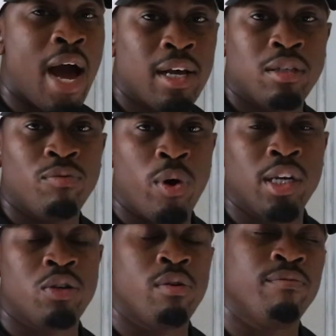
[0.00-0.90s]
passive
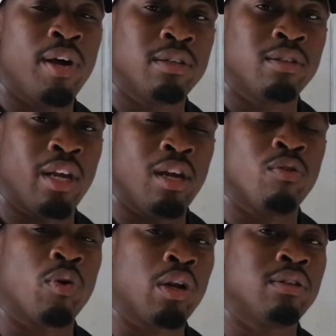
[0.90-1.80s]
way to invest
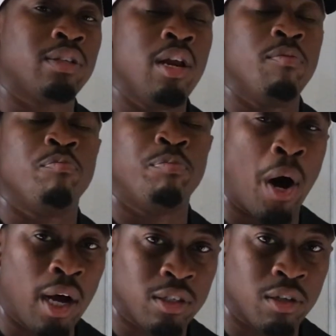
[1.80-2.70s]
in real estate
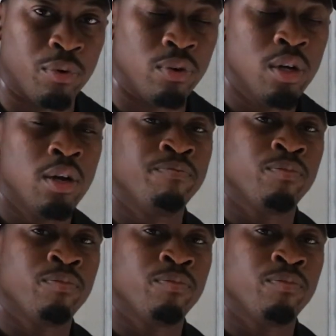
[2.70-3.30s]
possible.